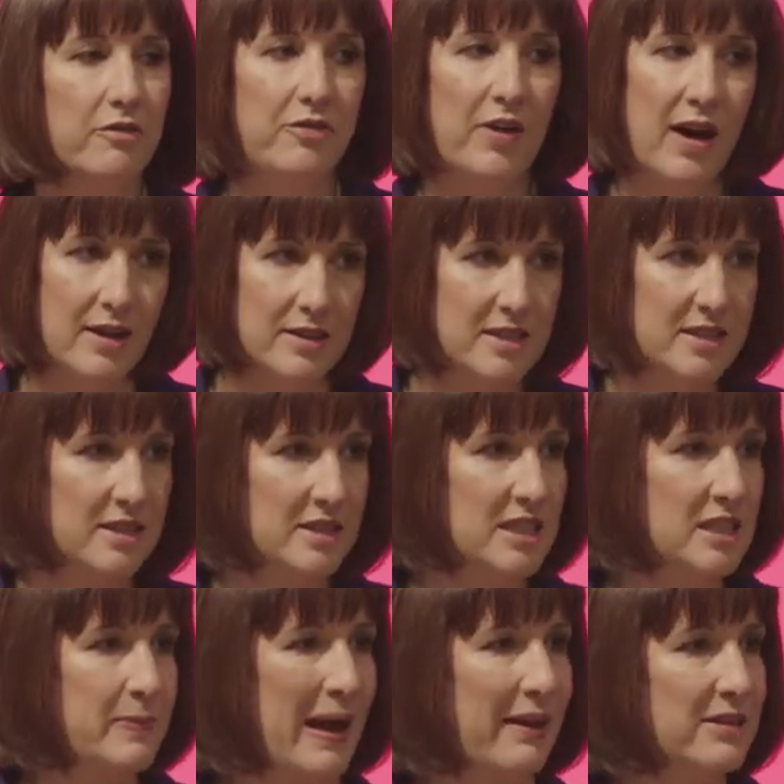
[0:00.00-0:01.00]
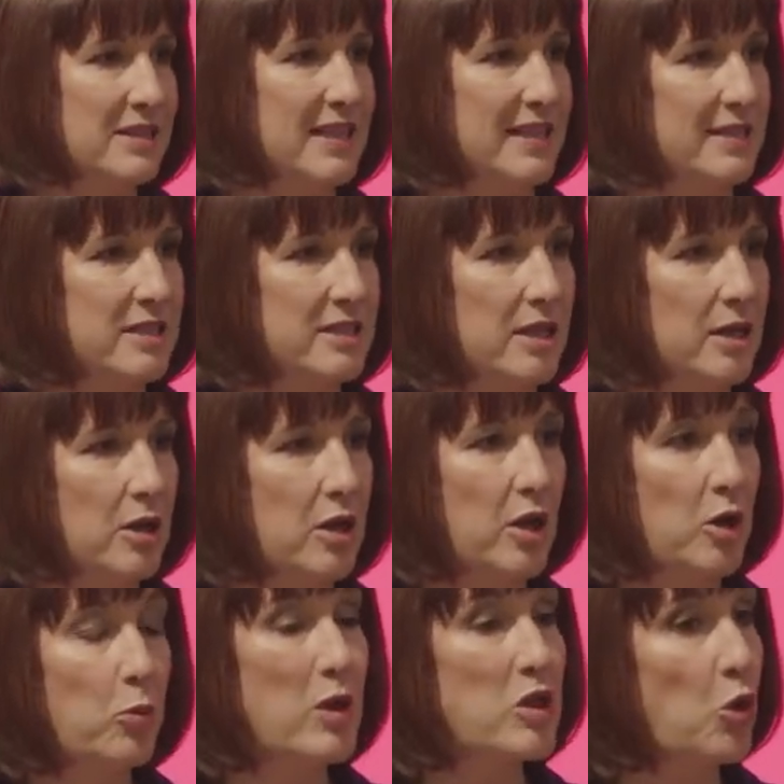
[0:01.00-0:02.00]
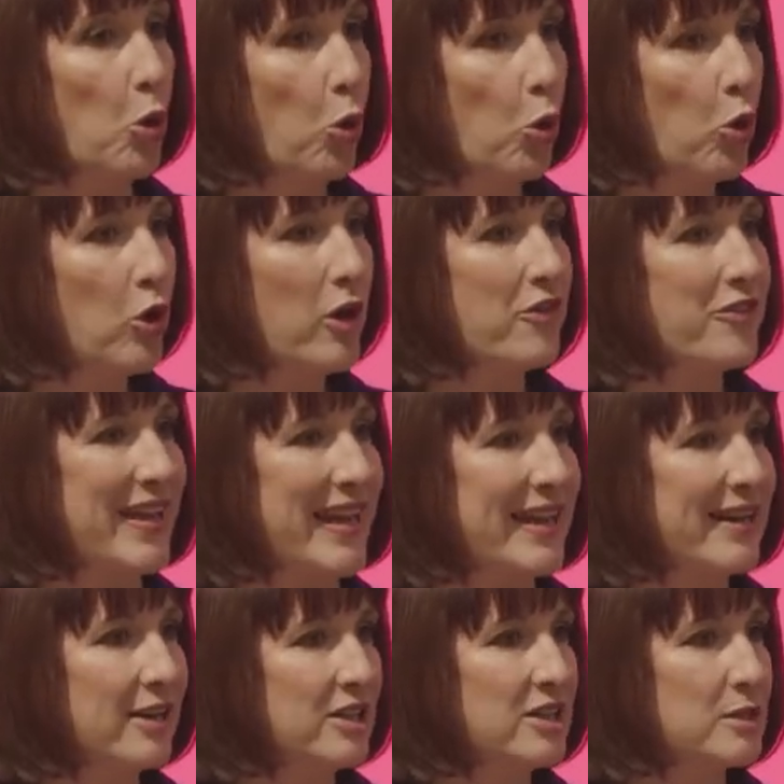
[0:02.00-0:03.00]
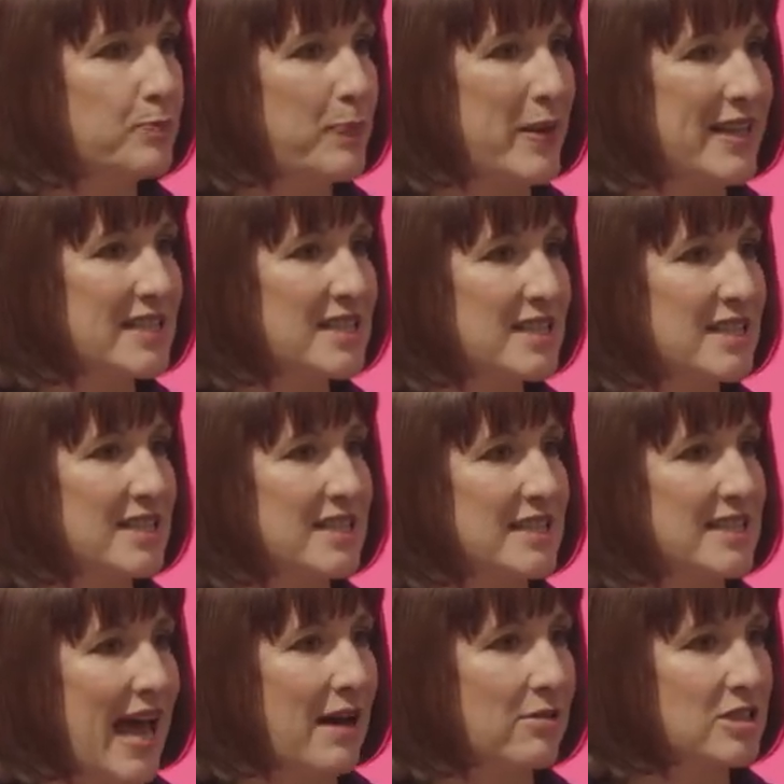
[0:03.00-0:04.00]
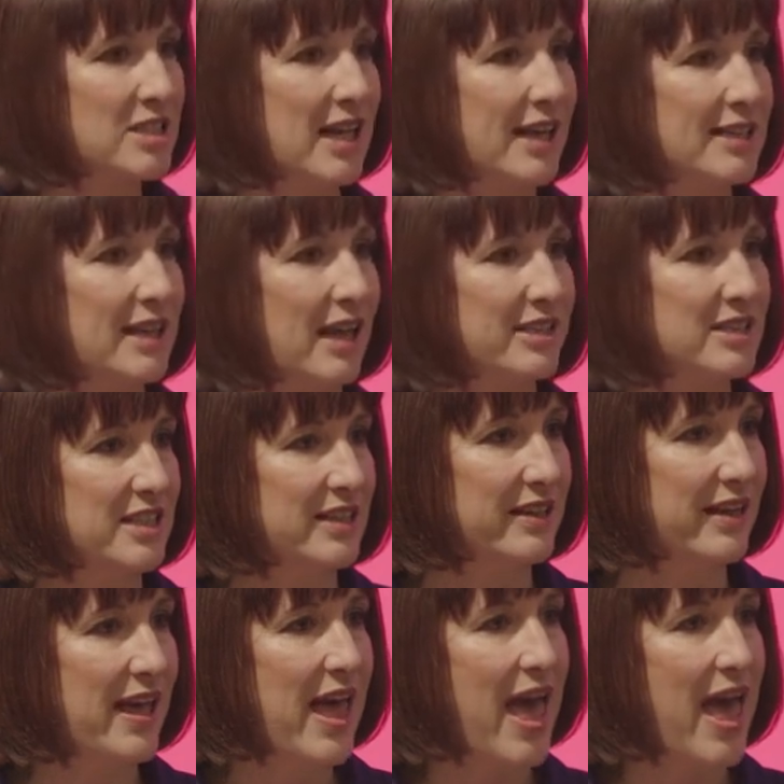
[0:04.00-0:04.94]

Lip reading: Vast disparities, with all of England's biggest cities outside London